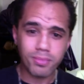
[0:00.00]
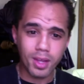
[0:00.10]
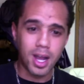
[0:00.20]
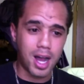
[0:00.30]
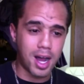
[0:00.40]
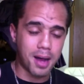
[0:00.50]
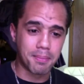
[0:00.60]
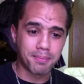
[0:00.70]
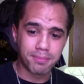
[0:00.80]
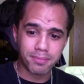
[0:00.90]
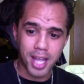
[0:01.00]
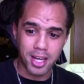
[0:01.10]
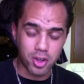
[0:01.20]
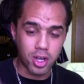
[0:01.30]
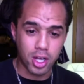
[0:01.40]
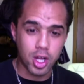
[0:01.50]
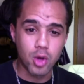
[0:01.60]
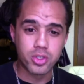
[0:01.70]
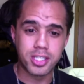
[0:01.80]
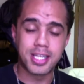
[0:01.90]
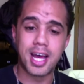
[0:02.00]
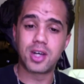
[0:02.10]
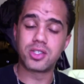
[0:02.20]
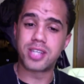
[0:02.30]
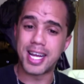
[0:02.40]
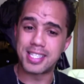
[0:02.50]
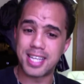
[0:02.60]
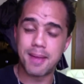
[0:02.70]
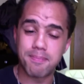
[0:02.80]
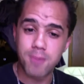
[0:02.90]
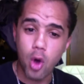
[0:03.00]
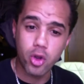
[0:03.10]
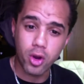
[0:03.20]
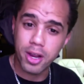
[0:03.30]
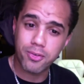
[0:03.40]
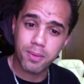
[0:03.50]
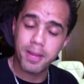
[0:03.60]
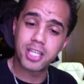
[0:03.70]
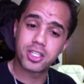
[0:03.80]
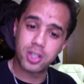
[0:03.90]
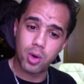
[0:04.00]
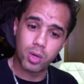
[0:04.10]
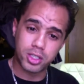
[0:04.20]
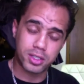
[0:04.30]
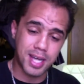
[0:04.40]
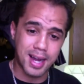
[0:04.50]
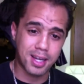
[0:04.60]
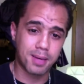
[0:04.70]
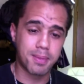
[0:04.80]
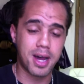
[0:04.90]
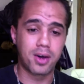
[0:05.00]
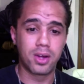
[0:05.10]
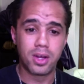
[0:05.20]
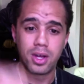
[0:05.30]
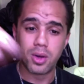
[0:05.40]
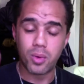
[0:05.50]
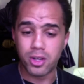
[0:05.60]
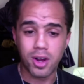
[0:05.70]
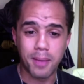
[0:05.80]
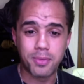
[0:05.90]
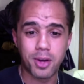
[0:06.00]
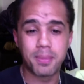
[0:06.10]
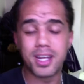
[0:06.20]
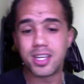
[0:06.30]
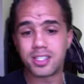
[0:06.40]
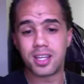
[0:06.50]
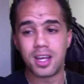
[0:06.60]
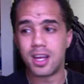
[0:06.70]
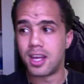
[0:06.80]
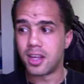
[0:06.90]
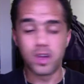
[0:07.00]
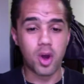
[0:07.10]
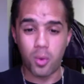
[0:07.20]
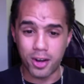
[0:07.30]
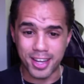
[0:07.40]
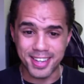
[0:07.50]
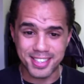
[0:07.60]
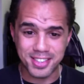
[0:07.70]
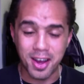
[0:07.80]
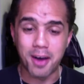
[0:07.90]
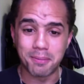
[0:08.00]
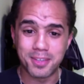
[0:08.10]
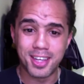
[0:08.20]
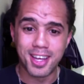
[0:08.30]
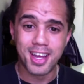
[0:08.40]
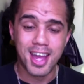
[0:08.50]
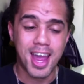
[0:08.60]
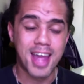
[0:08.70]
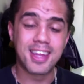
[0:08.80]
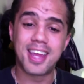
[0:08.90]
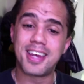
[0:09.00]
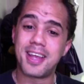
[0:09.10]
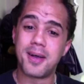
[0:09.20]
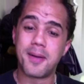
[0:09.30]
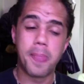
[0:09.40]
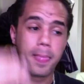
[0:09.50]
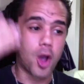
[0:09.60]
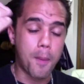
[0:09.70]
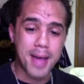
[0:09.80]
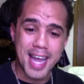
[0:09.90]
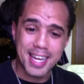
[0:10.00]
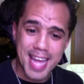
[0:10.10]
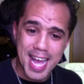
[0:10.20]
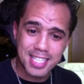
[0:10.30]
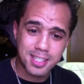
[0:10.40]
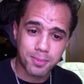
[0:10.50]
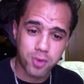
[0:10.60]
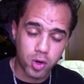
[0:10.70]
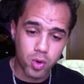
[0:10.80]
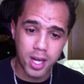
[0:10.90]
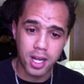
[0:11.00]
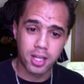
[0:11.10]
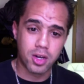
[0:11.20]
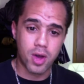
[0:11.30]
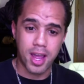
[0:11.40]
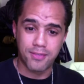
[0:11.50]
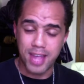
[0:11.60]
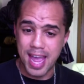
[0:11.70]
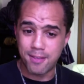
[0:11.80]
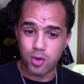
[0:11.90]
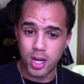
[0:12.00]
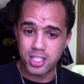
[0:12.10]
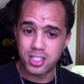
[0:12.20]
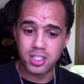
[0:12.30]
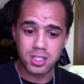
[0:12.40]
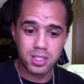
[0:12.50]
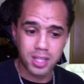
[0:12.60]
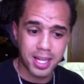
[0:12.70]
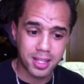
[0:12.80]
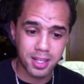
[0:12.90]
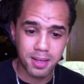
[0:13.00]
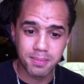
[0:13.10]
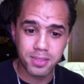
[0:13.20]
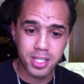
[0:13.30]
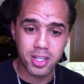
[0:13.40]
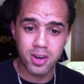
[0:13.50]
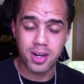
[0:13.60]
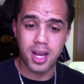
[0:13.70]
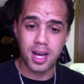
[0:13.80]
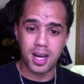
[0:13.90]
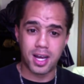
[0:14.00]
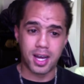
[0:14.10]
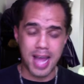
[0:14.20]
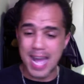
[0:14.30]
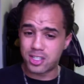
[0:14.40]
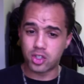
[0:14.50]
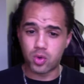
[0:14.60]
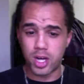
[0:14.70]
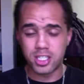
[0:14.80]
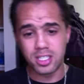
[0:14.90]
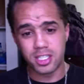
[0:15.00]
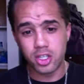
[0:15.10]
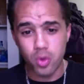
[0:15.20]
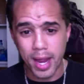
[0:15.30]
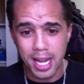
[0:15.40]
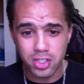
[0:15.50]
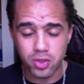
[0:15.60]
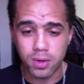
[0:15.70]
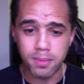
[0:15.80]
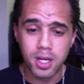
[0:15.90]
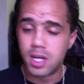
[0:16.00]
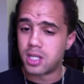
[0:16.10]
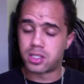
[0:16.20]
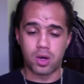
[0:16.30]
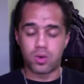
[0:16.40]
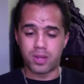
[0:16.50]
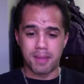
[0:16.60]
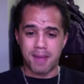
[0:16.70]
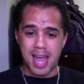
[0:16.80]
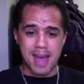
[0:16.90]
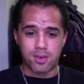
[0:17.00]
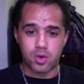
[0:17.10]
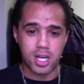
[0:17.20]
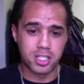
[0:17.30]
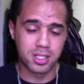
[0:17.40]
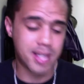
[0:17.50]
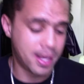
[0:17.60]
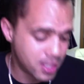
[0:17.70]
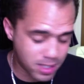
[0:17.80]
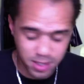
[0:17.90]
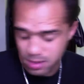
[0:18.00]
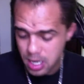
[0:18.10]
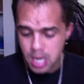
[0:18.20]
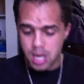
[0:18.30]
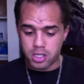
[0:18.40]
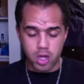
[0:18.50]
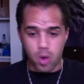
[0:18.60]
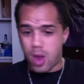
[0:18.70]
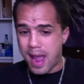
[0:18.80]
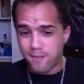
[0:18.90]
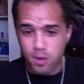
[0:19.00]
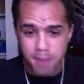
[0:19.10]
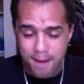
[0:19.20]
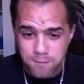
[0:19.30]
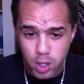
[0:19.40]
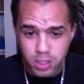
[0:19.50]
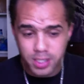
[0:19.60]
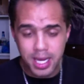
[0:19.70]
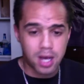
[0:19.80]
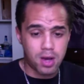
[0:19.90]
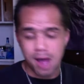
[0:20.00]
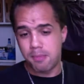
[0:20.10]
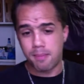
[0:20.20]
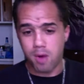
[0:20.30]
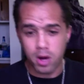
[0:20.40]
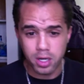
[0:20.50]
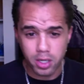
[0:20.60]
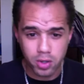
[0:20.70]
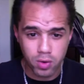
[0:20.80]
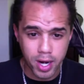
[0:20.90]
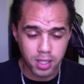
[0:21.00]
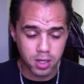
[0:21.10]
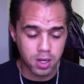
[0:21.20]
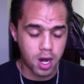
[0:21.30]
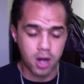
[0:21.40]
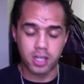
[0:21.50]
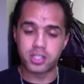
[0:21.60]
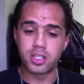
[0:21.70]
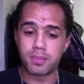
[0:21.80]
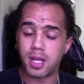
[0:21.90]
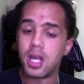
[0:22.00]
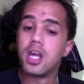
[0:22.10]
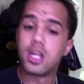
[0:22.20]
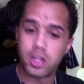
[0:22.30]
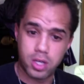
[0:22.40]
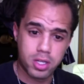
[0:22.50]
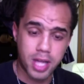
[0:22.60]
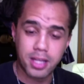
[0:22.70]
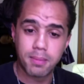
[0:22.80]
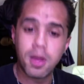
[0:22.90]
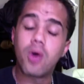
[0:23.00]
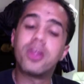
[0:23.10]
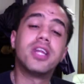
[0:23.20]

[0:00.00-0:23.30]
and you can close the sales, like I said, know your information, know what you're talking about when you're up there, because you don't want to get stumped. And then go back and ask them for if they have questions, let them sit there and ask the questions and you answer them. So they might have a question like, listen, so after my first sale, I'm a marketing director, or excuse me, you let them know that